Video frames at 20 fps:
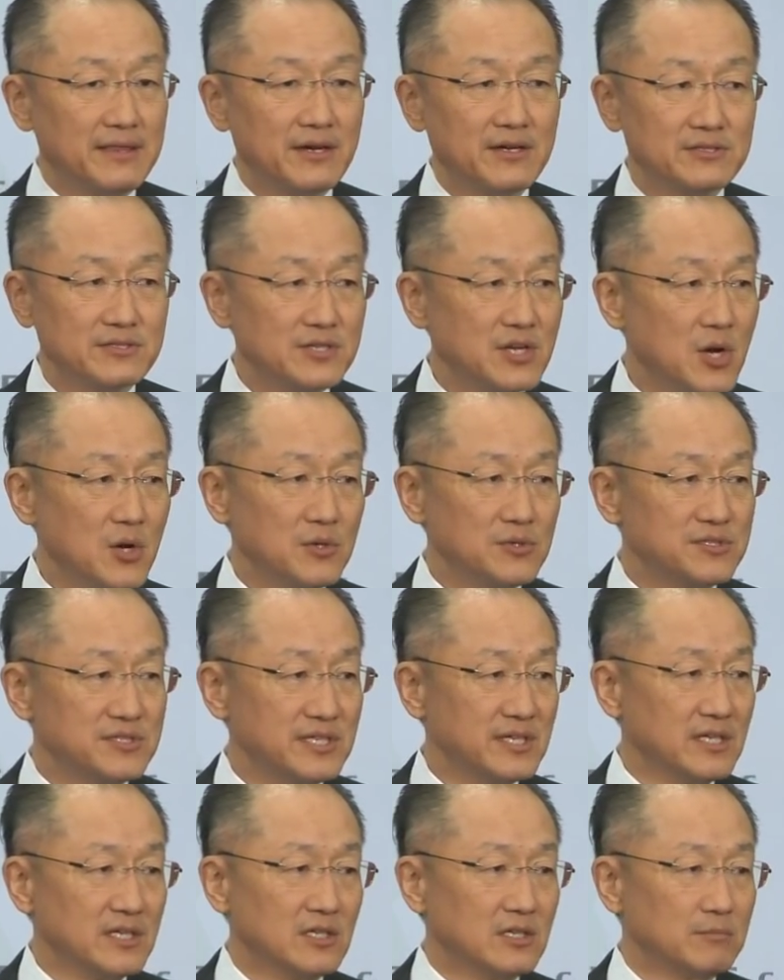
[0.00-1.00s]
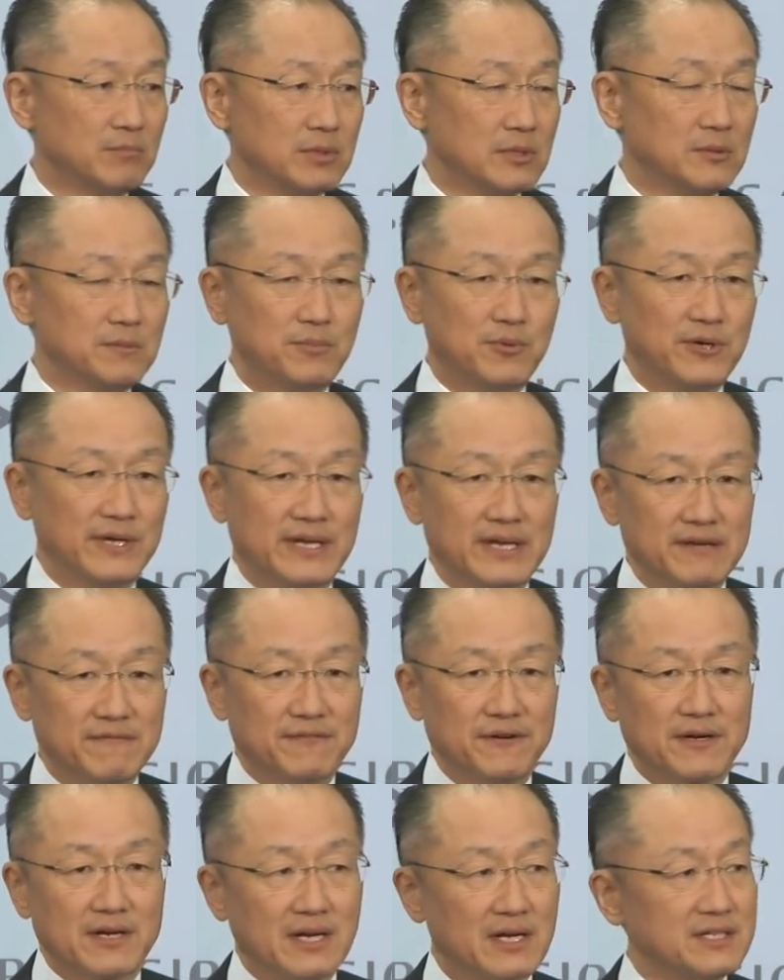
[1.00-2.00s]
there's no single blueprint
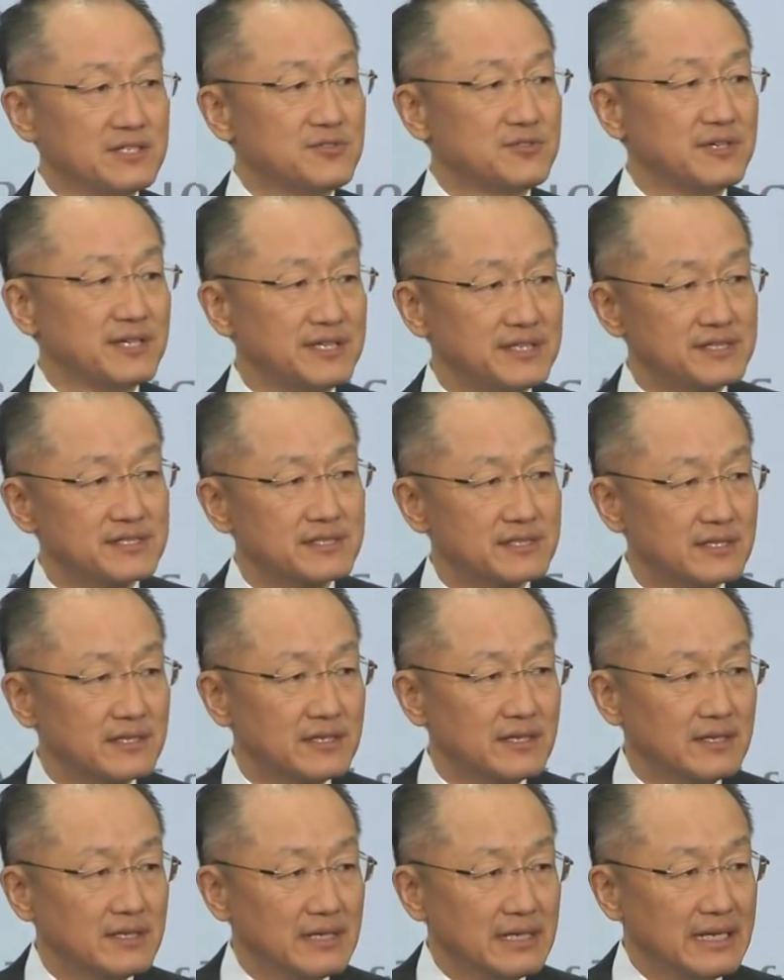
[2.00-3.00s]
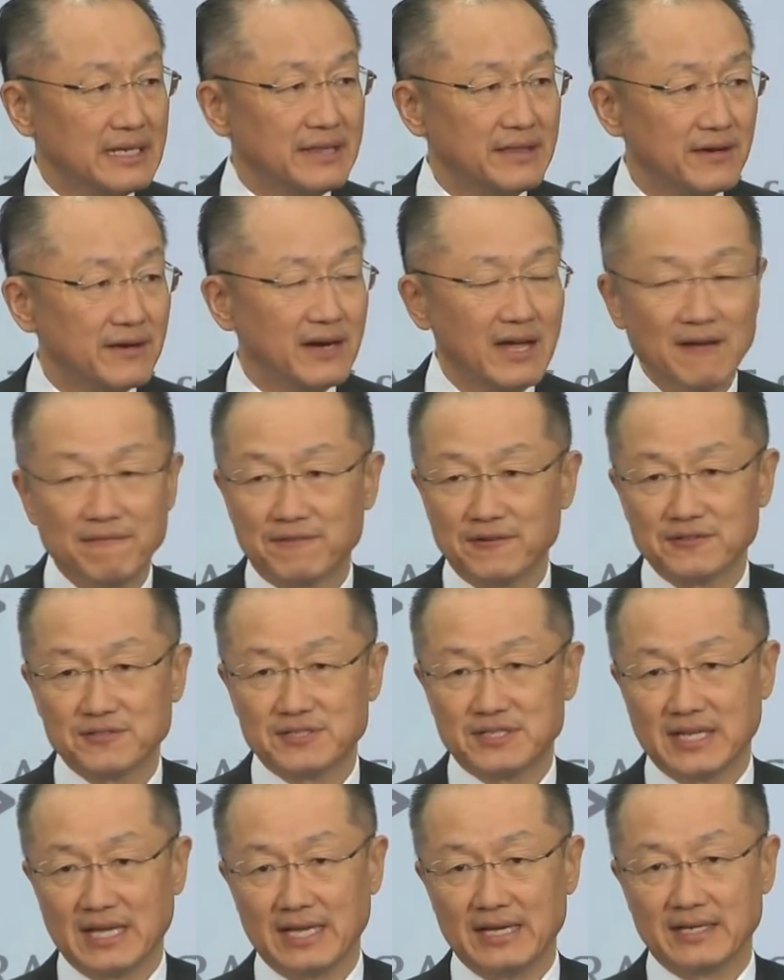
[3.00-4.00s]
for countries in their
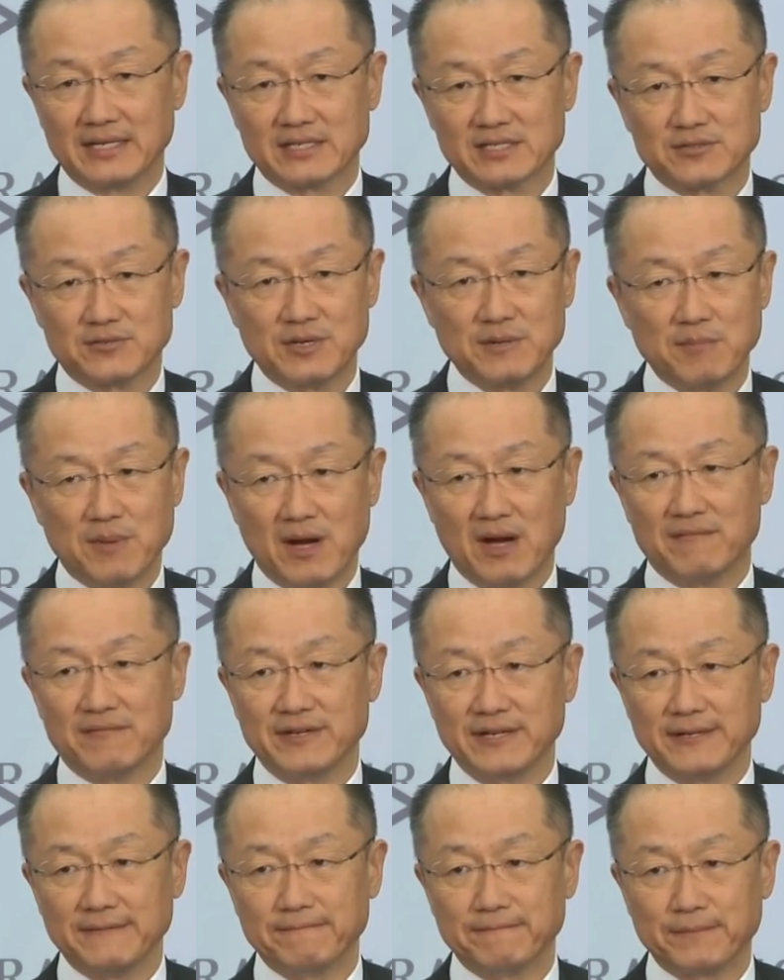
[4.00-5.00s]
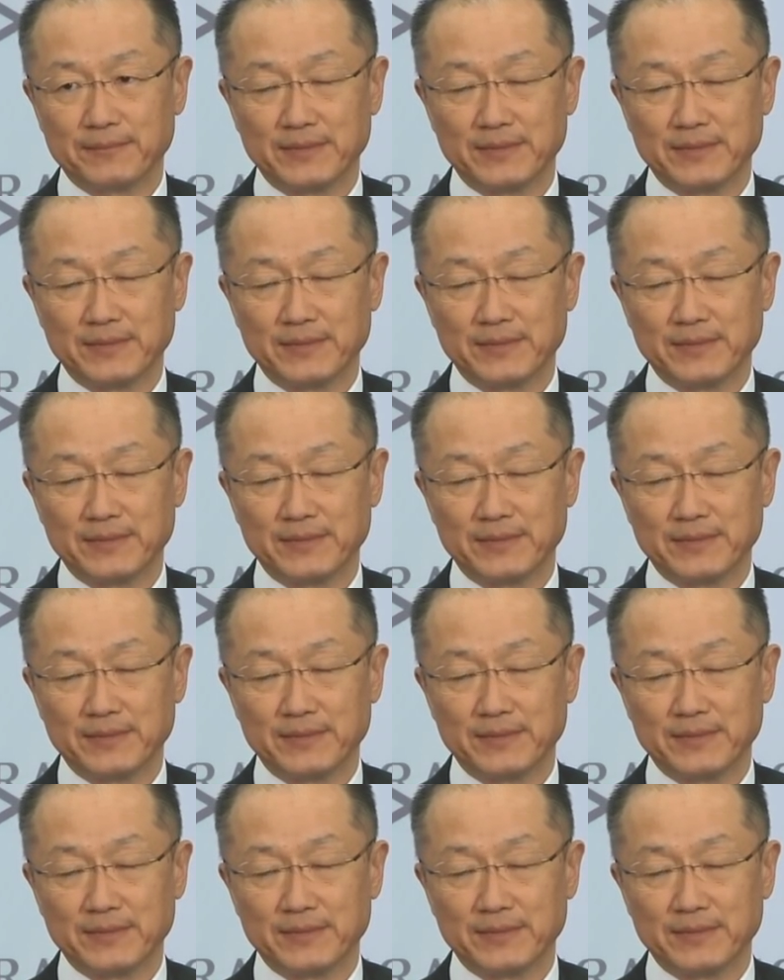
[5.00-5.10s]
efforts to end extreme poverty.